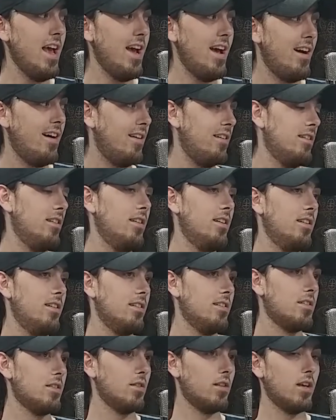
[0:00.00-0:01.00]
Yeah.
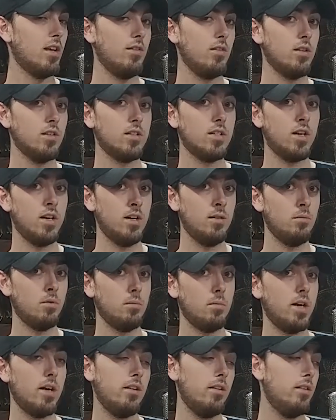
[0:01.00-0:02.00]
So they give you a ton
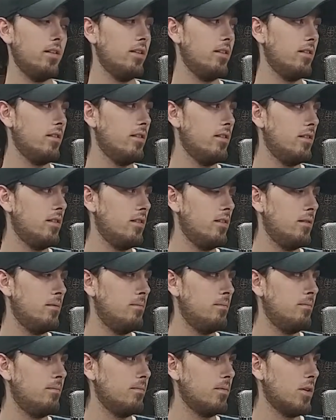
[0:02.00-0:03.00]
more battery.
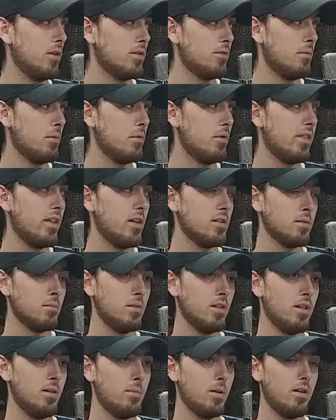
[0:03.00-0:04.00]
Goes from 3,000
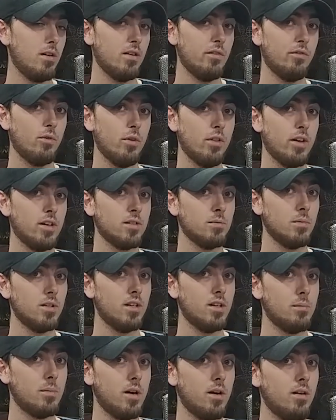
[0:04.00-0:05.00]
milliamp hour to 4,000
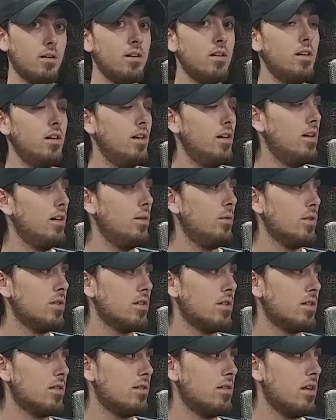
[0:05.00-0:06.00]
milliamp hour,
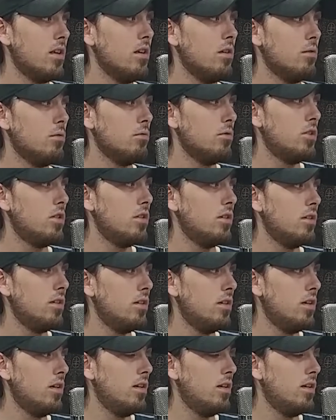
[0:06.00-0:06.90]
which is huge.